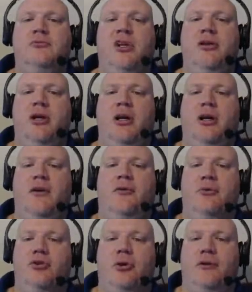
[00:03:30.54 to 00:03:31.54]
And then if the
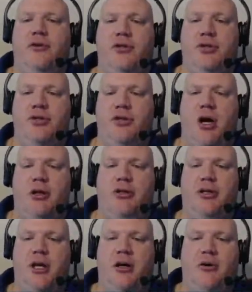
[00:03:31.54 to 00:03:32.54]
majority of this is knocked
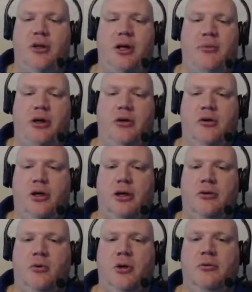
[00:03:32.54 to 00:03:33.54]
down, yeah, we need to go ahead and hit
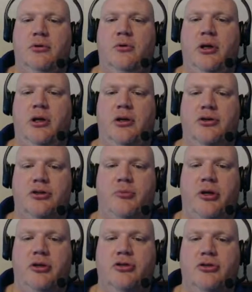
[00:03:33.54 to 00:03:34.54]
the water real quick and just
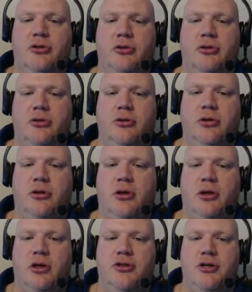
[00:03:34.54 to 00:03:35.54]
make sure,
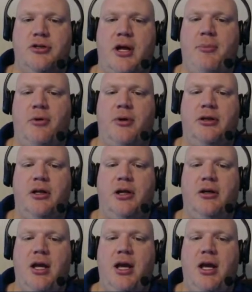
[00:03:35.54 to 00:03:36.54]
because there's an apple right there.
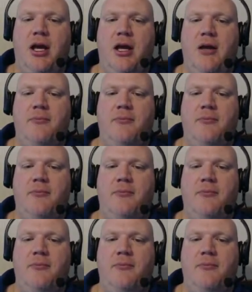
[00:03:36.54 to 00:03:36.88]
Yay!